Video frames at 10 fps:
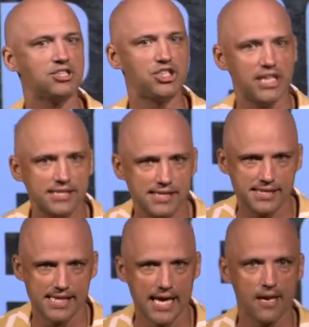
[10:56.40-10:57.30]
Jesus
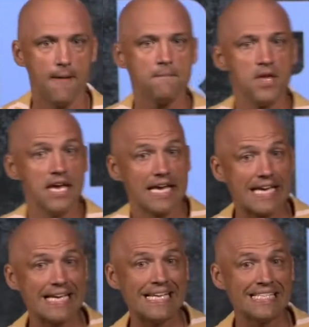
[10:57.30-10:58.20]
said,
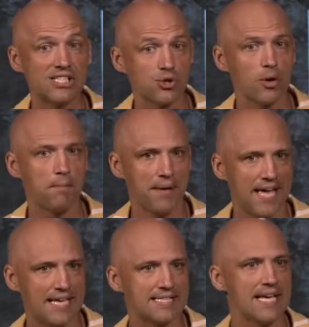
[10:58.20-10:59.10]
he needs to
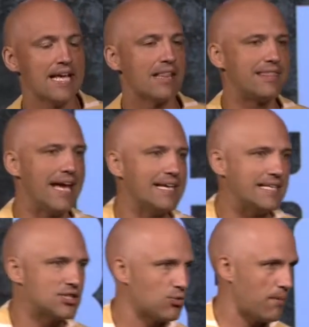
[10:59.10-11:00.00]
repent. They need
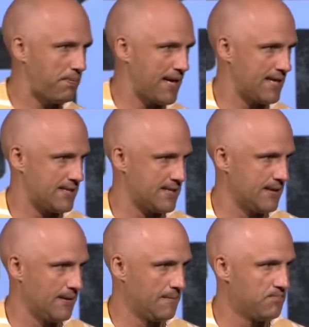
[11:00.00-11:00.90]
to repent.
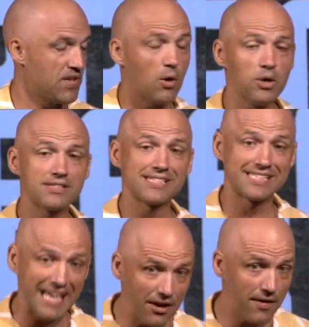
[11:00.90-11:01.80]
Now, what's
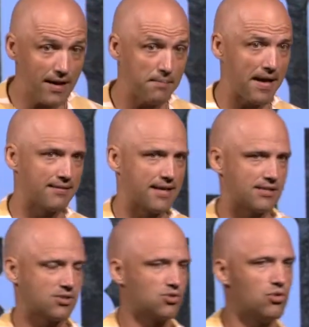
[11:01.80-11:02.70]
scary about that
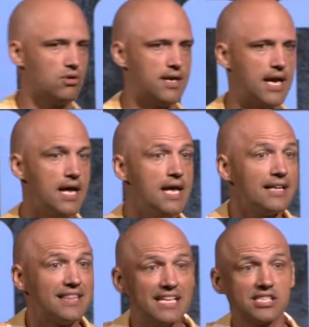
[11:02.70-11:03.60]
story,
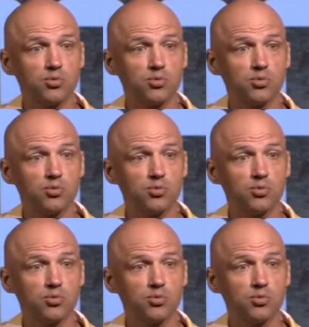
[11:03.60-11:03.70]
this